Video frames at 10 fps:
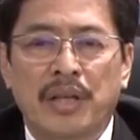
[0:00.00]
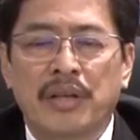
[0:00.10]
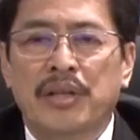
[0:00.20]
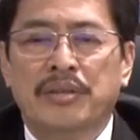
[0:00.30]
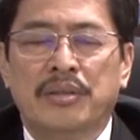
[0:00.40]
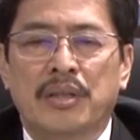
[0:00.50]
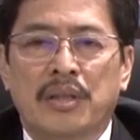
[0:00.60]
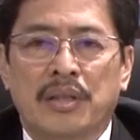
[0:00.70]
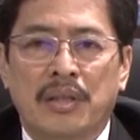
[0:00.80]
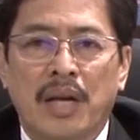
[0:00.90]
areas,
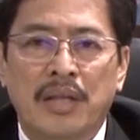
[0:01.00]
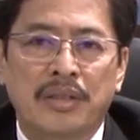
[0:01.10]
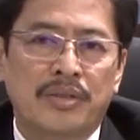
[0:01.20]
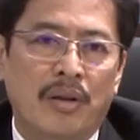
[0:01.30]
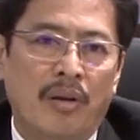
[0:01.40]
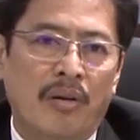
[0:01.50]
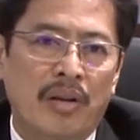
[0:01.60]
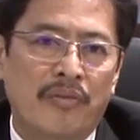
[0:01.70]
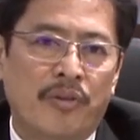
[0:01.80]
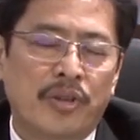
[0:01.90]
that is law
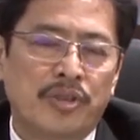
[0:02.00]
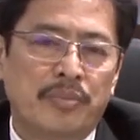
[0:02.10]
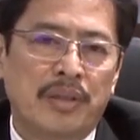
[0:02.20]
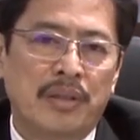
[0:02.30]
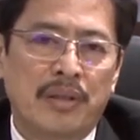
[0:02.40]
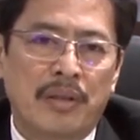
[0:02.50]
enforcement,